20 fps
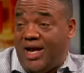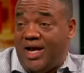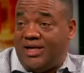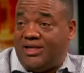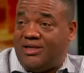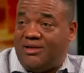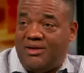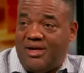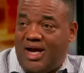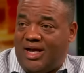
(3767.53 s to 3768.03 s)

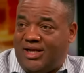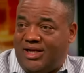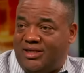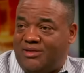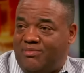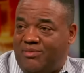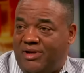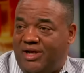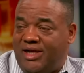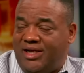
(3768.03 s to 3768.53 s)
actually, I
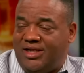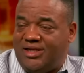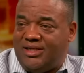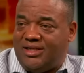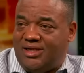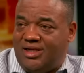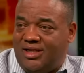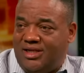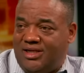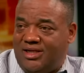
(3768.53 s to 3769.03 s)
guess, played
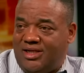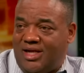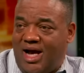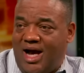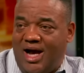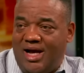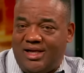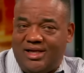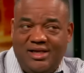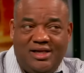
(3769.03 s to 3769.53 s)

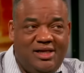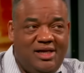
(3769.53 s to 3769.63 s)
hockey.